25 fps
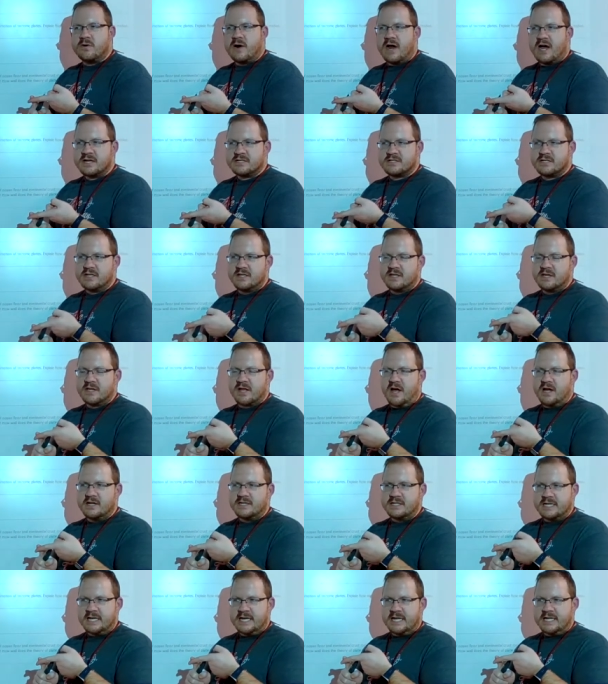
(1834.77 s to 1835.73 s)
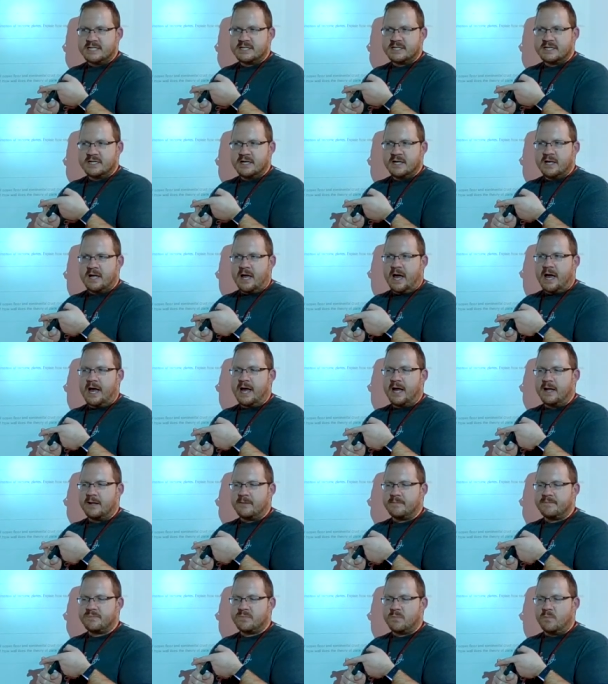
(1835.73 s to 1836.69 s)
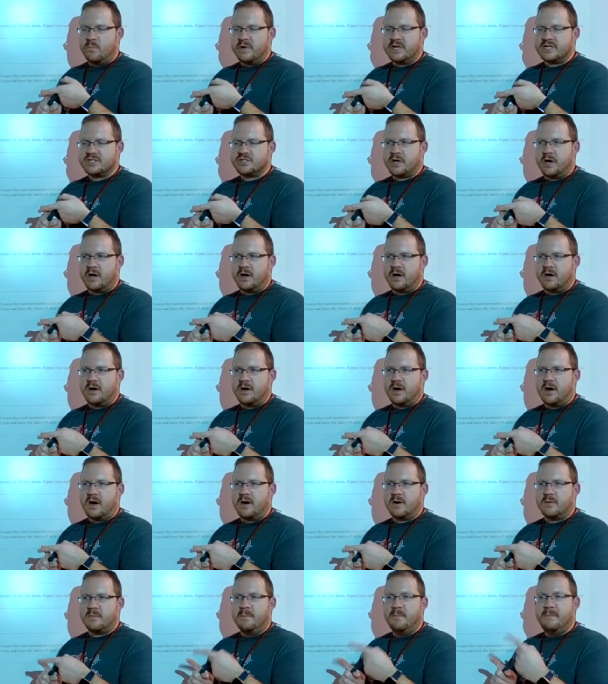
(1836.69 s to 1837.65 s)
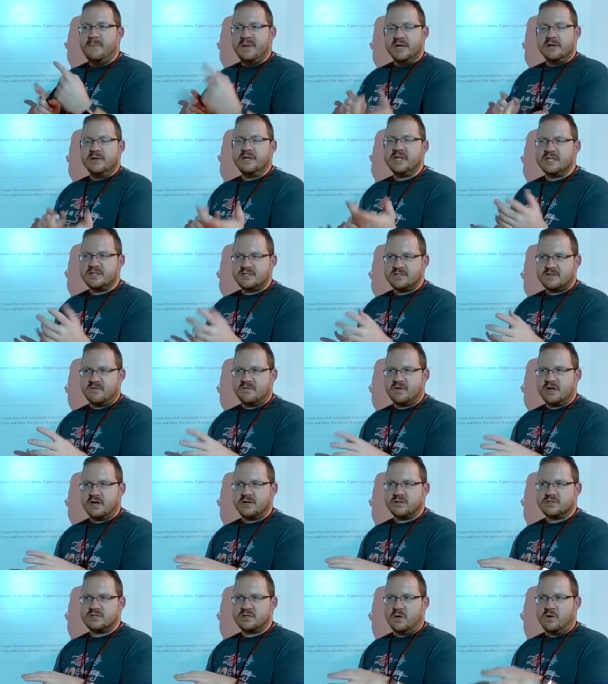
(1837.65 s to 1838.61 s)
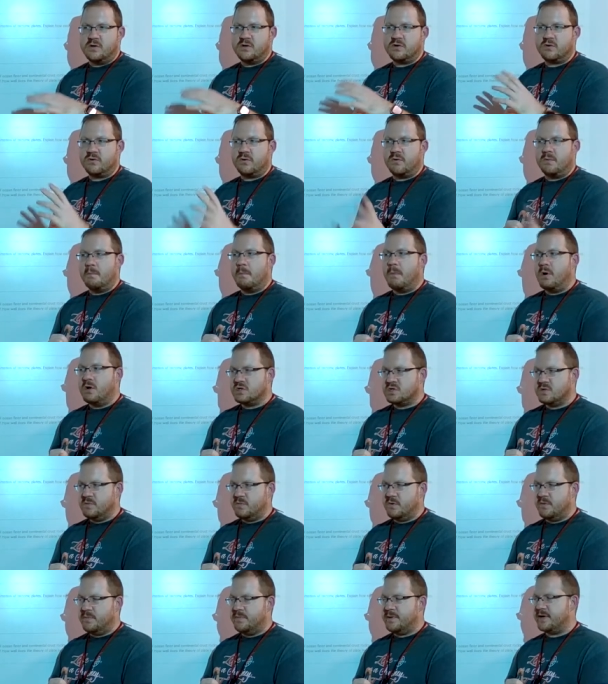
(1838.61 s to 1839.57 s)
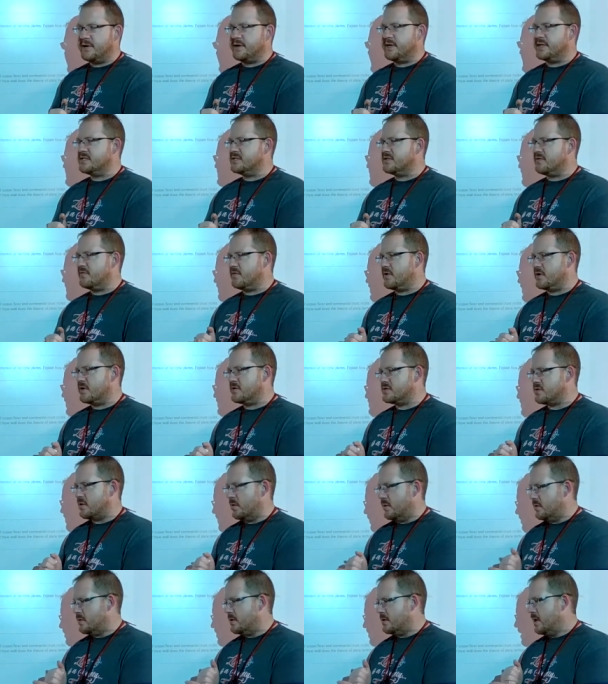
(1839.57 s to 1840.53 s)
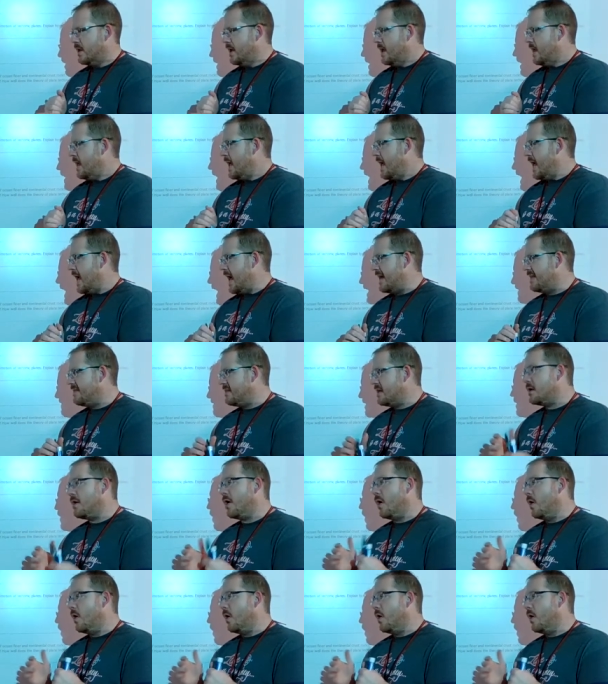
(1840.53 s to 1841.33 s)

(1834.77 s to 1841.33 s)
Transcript: rocks on the continent, um, which are, are billions of years old or multiple billions of years old and then